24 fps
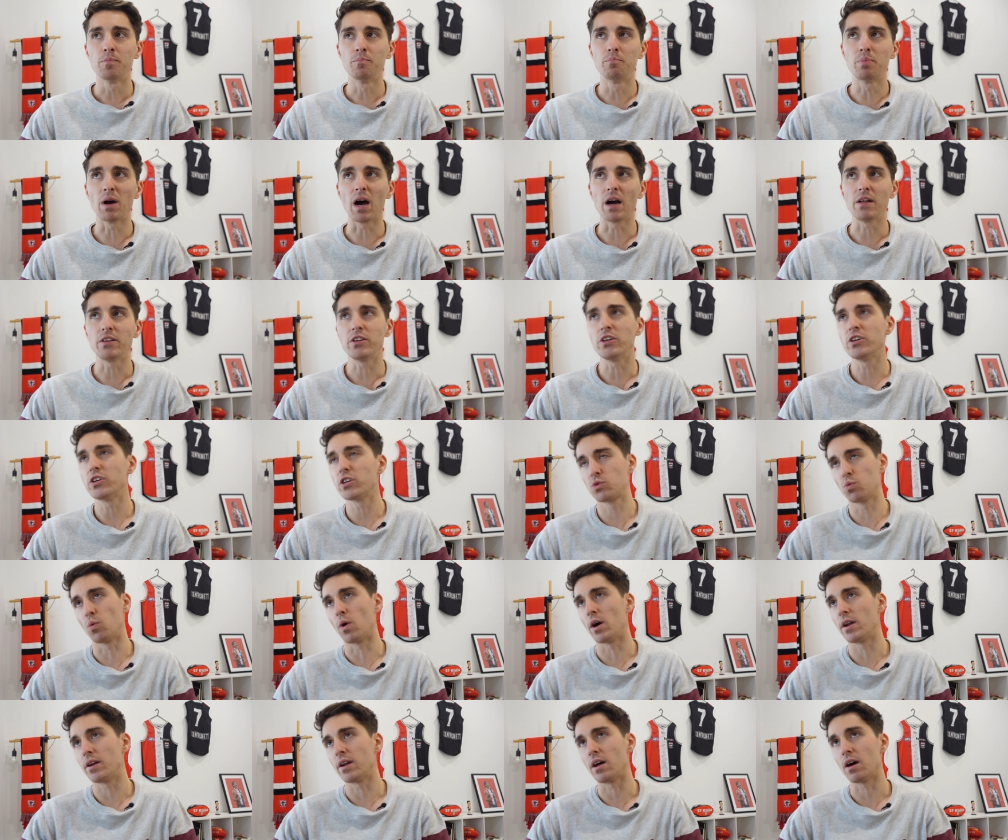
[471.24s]
But you just
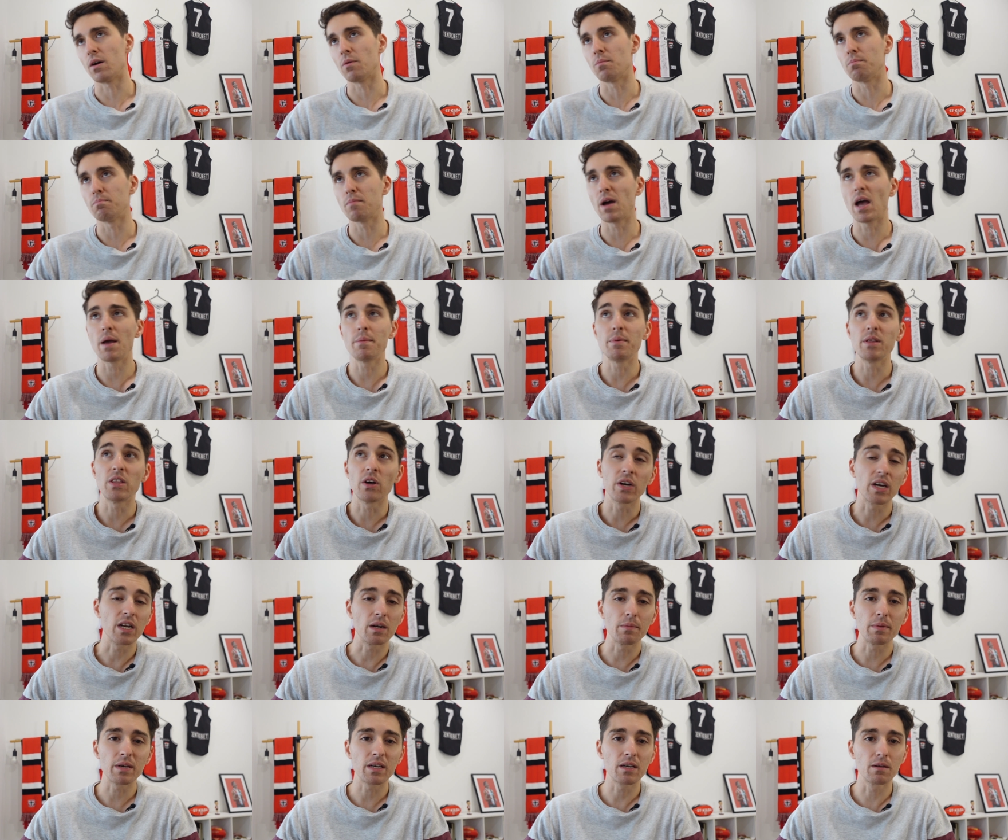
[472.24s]
wonder, maybe they'll
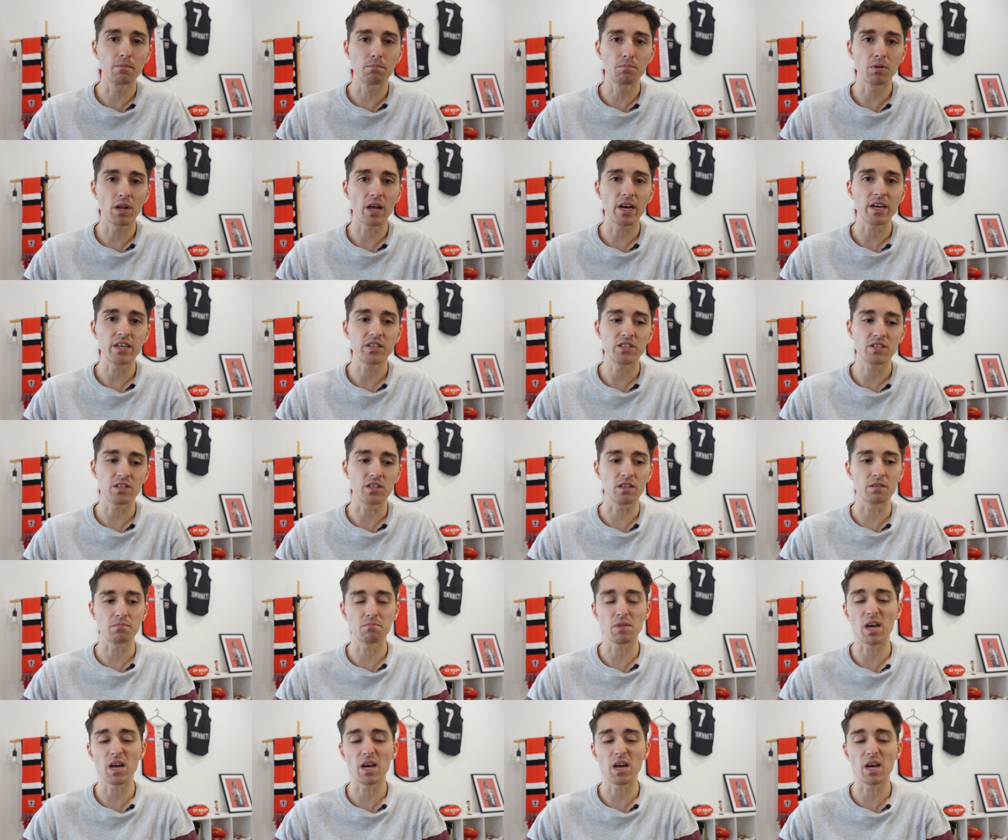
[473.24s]
get a bit complacent.